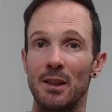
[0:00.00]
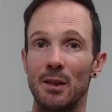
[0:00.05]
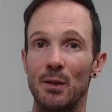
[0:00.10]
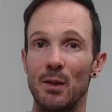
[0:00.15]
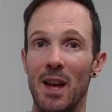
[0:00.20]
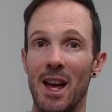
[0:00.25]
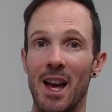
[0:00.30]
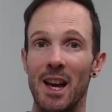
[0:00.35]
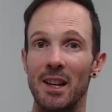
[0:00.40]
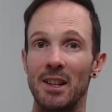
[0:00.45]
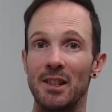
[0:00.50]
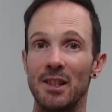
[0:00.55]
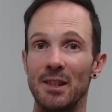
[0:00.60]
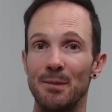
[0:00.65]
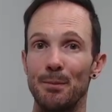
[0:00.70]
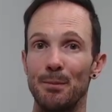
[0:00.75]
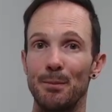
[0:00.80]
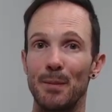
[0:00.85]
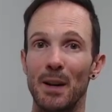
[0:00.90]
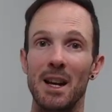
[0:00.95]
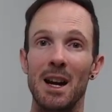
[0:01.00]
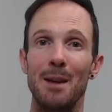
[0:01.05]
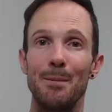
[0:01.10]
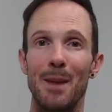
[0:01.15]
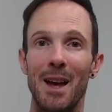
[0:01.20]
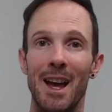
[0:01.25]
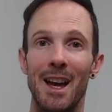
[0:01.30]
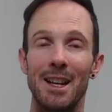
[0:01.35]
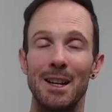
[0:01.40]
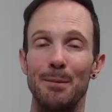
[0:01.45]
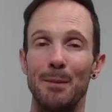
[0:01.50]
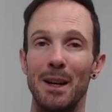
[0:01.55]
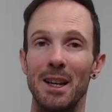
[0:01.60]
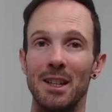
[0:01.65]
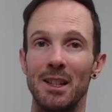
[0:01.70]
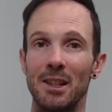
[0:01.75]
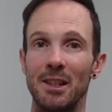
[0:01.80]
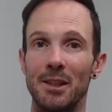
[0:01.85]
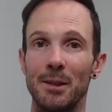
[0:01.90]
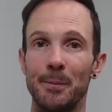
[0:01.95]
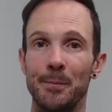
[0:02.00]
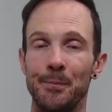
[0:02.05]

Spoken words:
had become animated.